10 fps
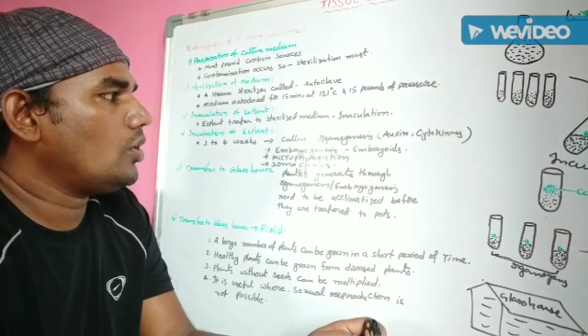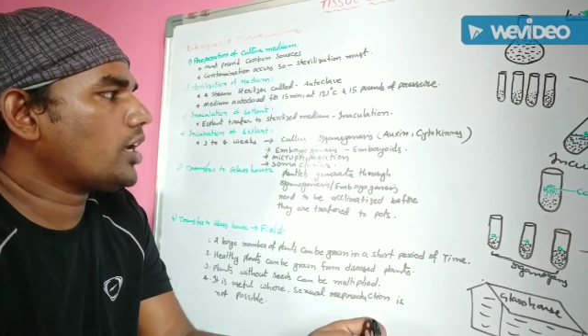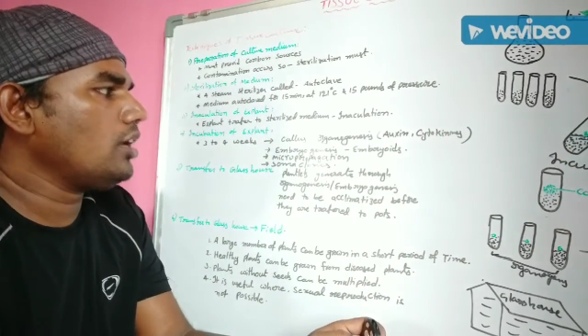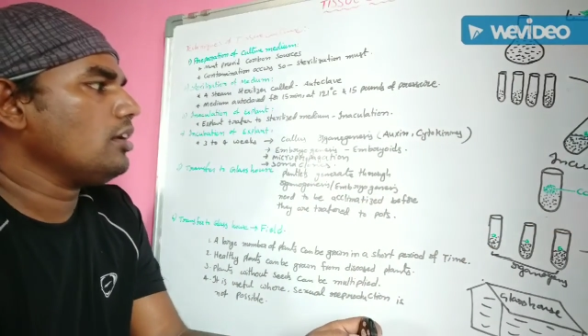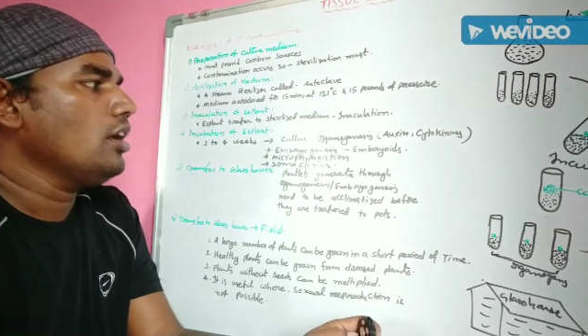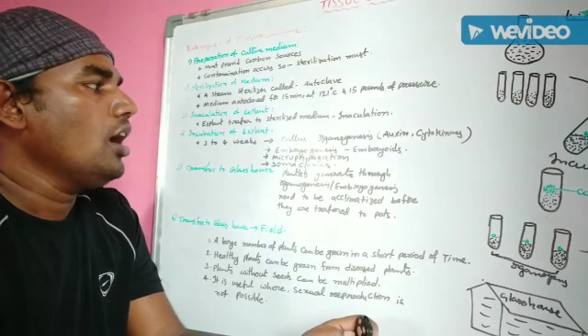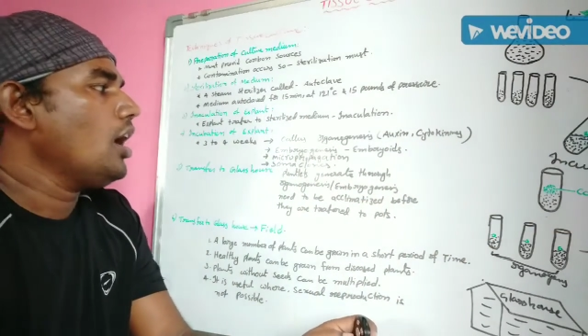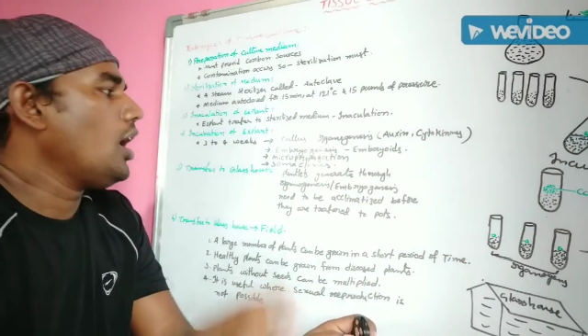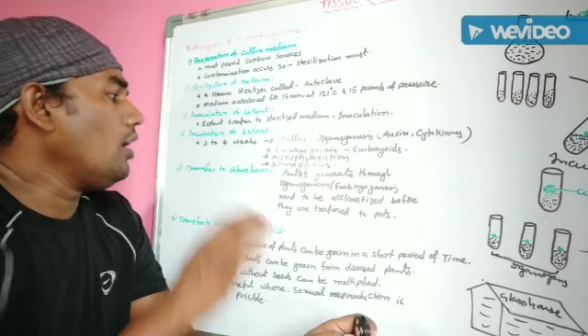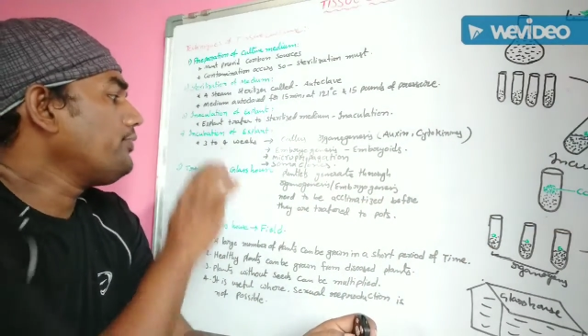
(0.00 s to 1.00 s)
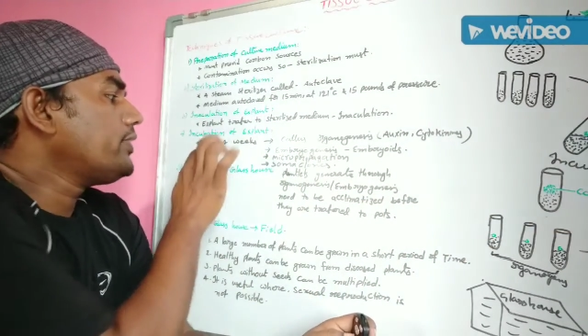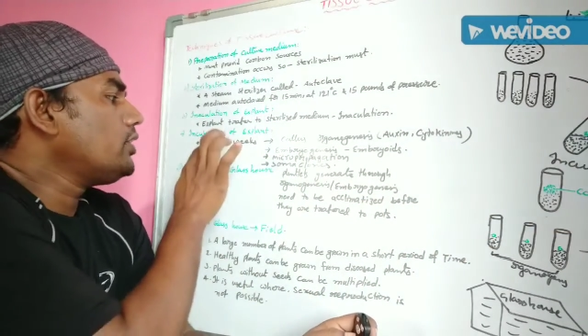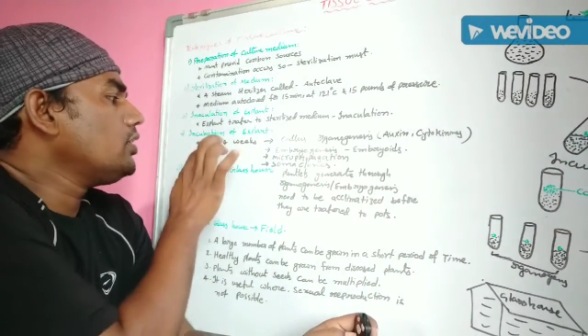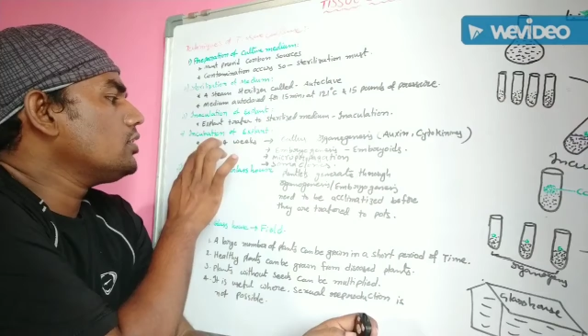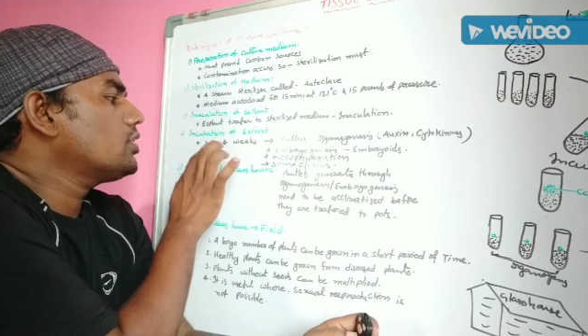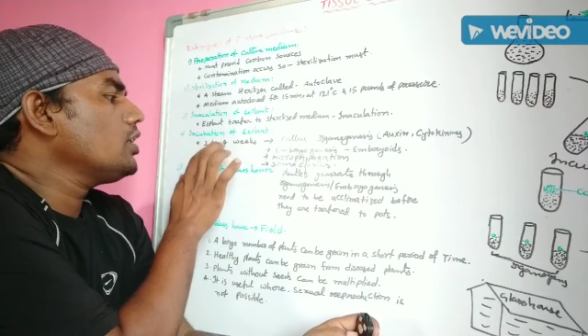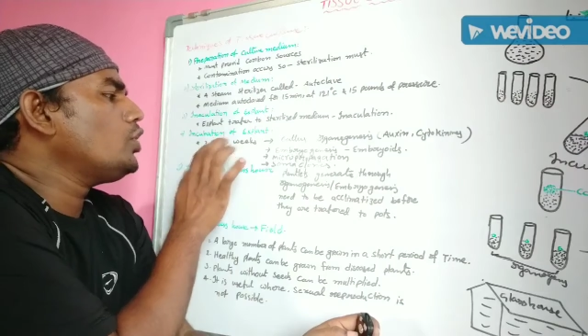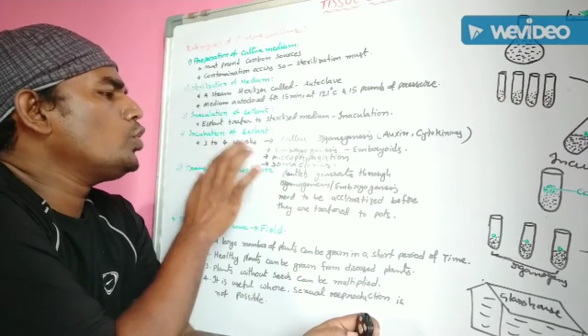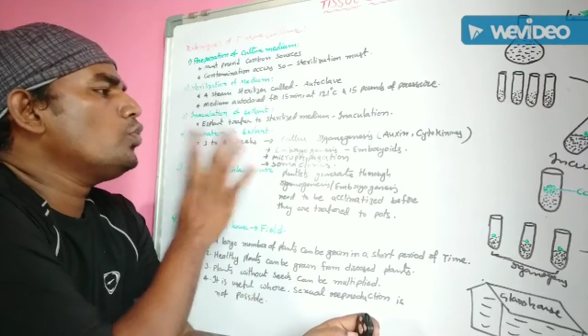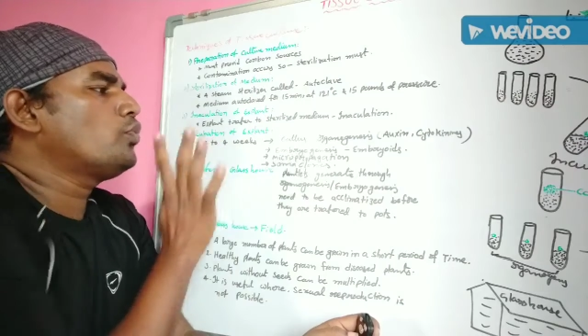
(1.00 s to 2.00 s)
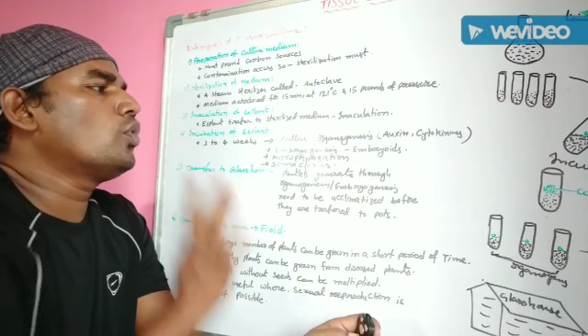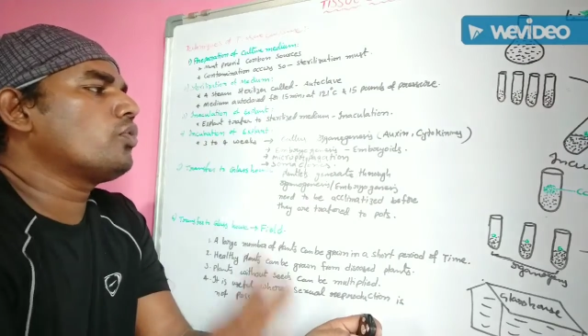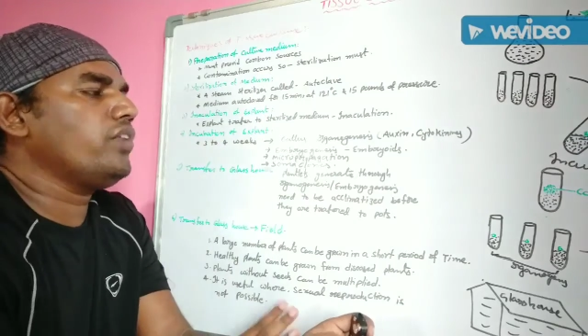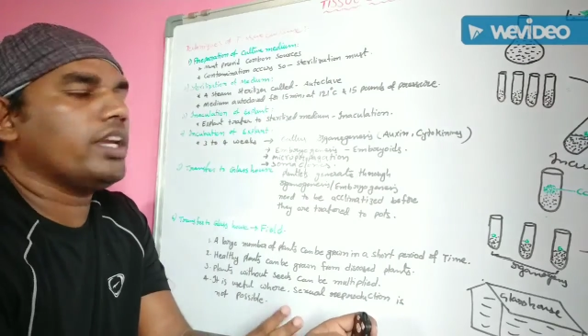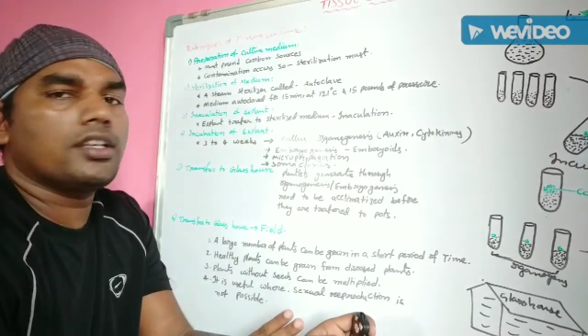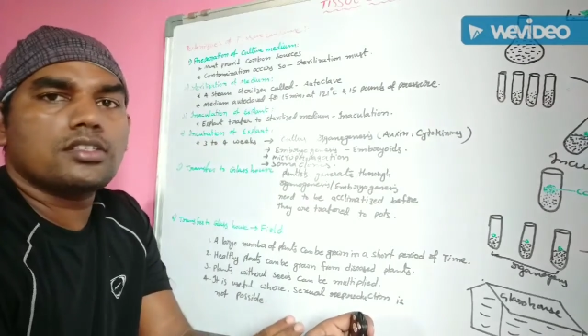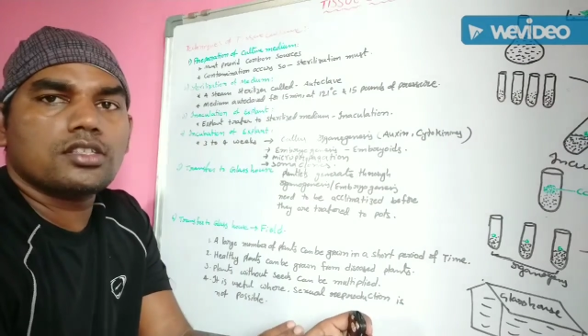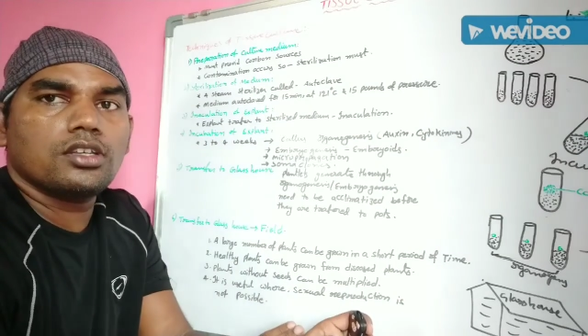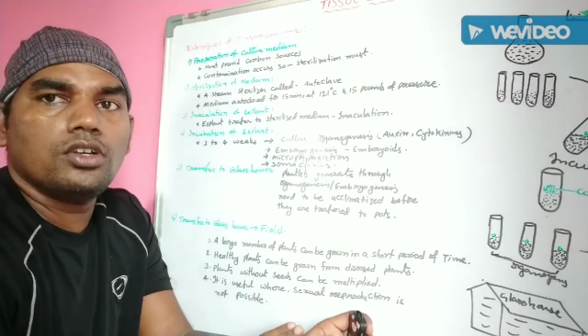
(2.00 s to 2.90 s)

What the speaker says: Okay, after 3 to 4 weeks,